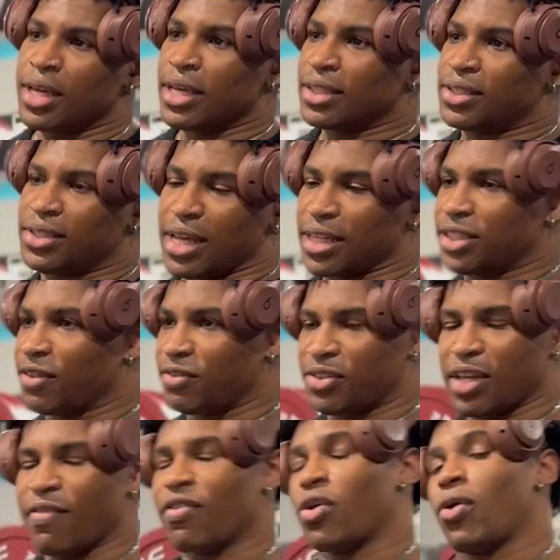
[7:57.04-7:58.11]
sets of
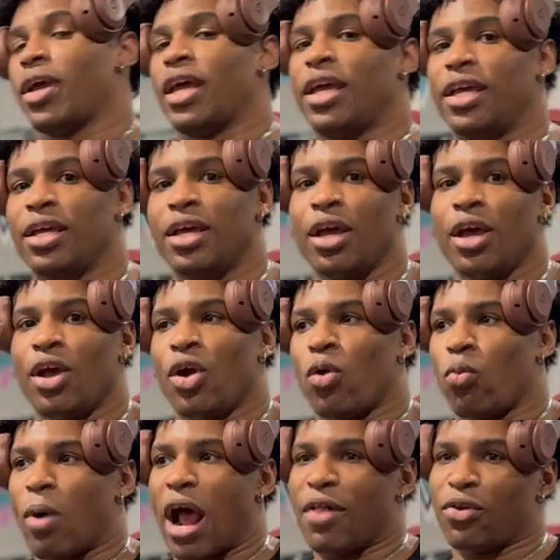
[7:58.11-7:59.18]
7 or 8
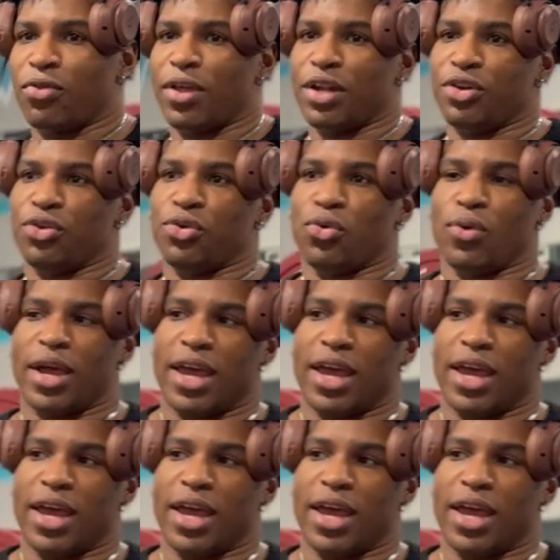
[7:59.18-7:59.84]
rather than do